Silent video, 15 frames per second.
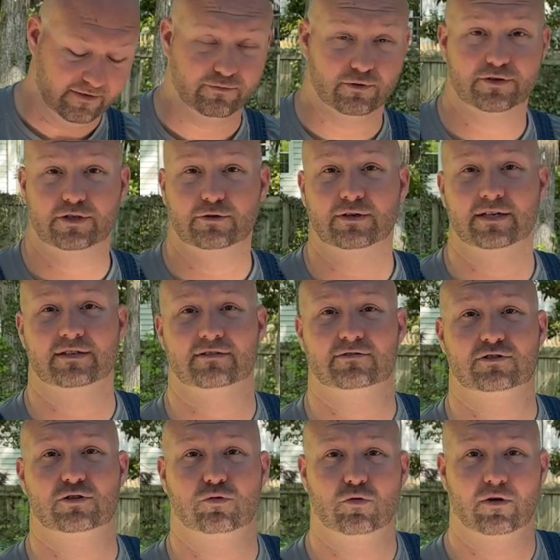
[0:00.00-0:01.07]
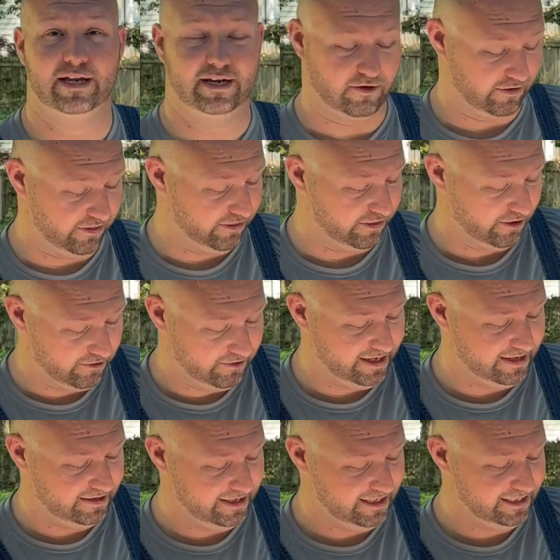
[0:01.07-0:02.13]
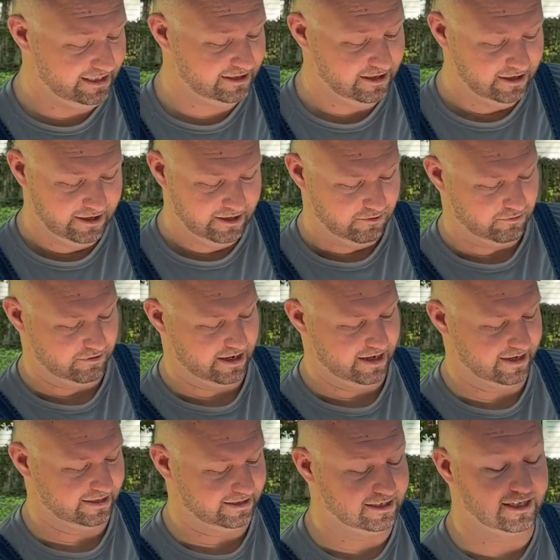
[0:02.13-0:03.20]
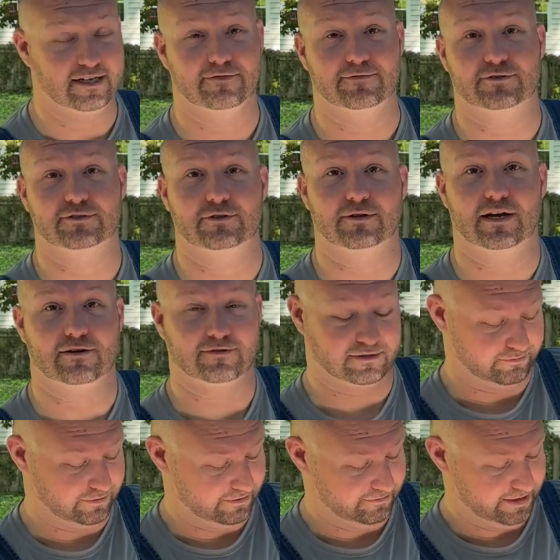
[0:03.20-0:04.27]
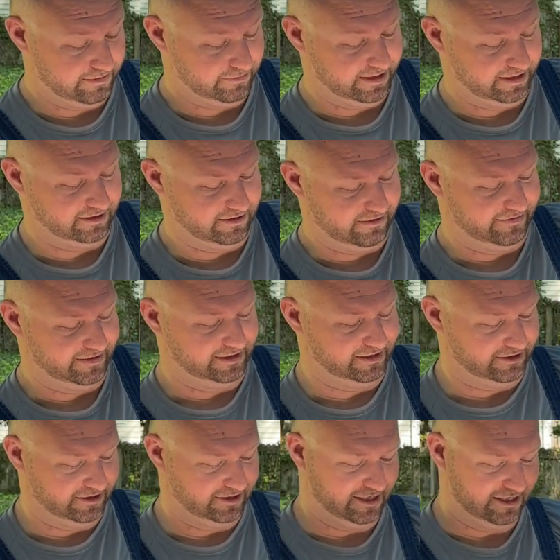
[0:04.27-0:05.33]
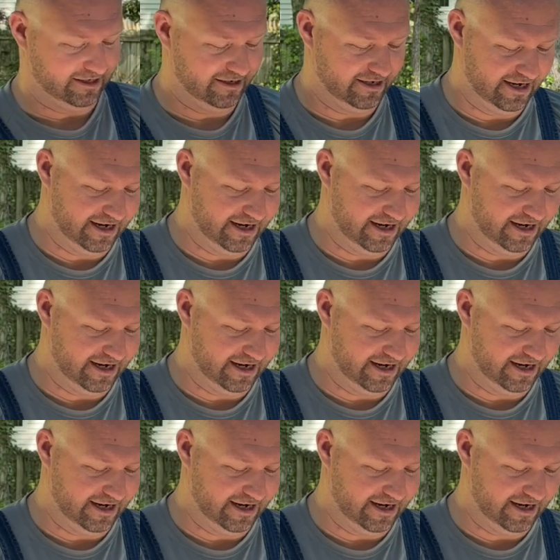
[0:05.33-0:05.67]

if we're doing 20 or 30 of these, we're not going to sit here for 2 hours and pull the membranes off. These just ain't going to